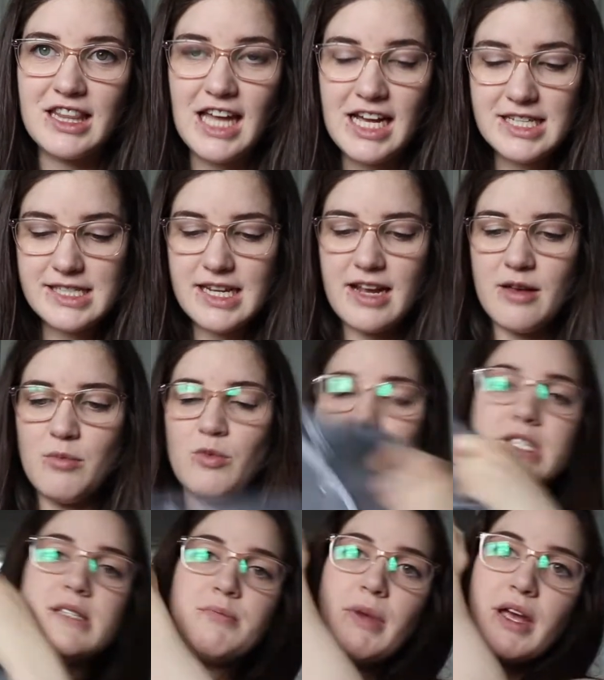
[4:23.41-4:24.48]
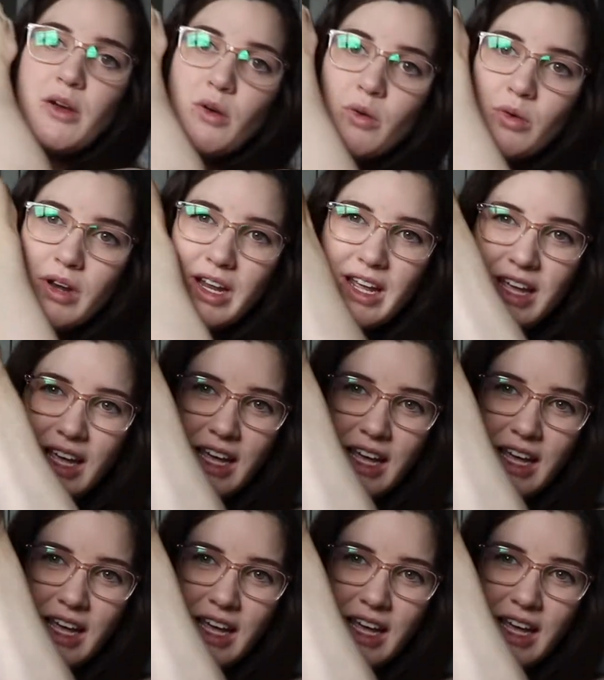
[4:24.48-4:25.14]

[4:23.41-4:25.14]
last time was my own